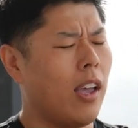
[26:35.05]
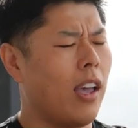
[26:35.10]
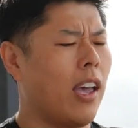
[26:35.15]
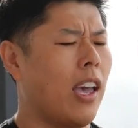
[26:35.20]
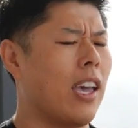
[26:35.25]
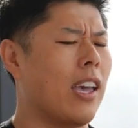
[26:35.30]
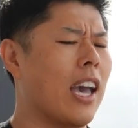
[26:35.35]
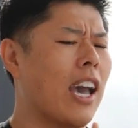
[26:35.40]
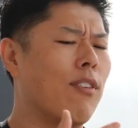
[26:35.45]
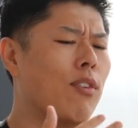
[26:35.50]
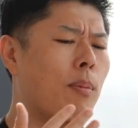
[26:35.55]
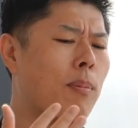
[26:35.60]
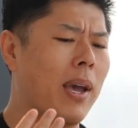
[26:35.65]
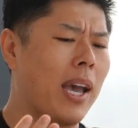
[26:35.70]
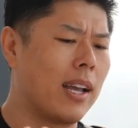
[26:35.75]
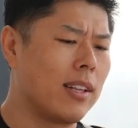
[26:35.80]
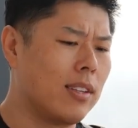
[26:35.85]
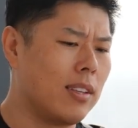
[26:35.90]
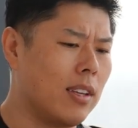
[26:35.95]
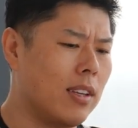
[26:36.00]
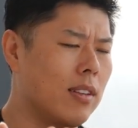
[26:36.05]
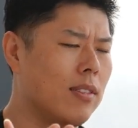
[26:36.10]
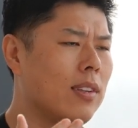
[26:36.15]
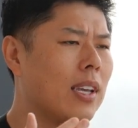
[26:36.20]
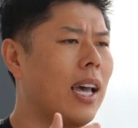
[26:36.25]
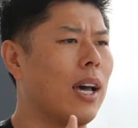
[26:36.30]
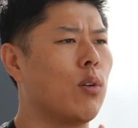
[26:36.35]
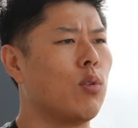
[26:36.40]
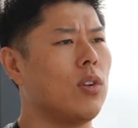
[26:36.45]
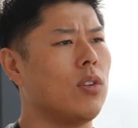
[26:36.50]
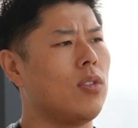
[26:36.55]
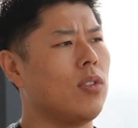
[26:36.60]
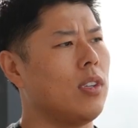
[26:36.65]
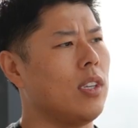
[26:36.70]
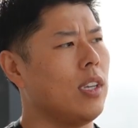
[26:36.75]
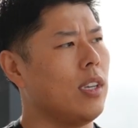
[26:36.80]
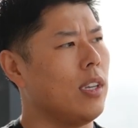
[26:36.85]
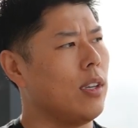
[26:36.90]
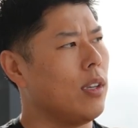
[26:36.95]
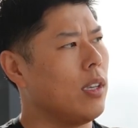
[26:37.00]
hey, I have a patent, I want to
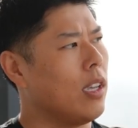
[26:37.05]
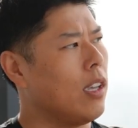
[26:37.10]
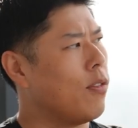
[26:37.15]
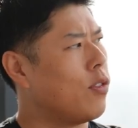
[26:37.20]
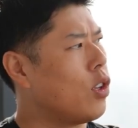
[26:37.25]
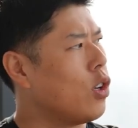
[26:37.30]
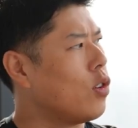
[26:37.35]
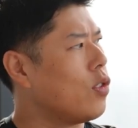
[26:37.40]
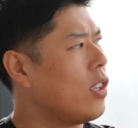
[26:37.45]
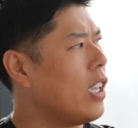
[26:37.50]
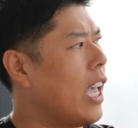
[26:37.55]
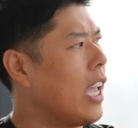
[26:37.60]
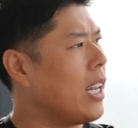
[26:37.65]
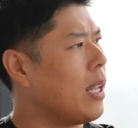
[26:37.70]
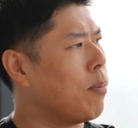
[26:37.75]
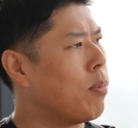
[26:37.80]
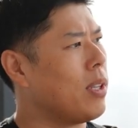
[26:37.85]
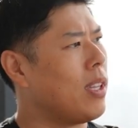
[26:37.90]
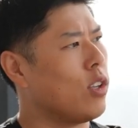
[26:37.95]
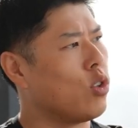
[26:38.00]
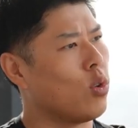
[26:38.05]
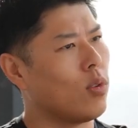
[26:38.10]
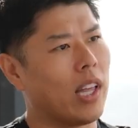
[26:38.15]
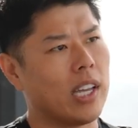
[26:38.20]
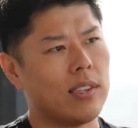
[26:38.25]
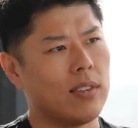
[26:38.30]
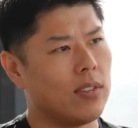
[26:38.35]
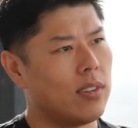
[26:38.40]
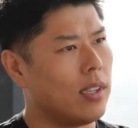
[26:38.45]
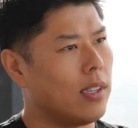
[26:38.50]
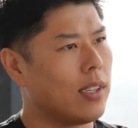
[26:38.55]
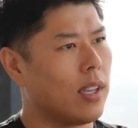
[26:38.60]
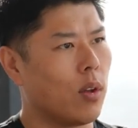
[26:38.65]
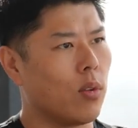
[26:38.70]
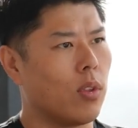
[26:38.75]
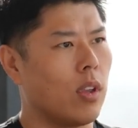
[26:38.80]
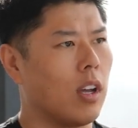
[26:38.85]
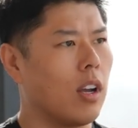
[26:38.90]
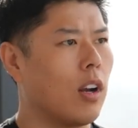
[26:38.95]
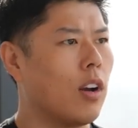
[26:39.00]
see if there's any potential licensees
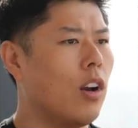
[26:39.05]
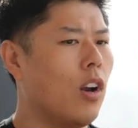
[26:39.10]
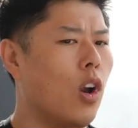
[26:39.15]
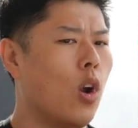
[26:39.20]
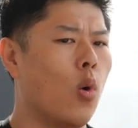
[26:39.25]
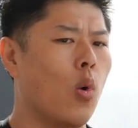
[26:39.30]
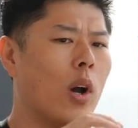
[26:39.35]
out there,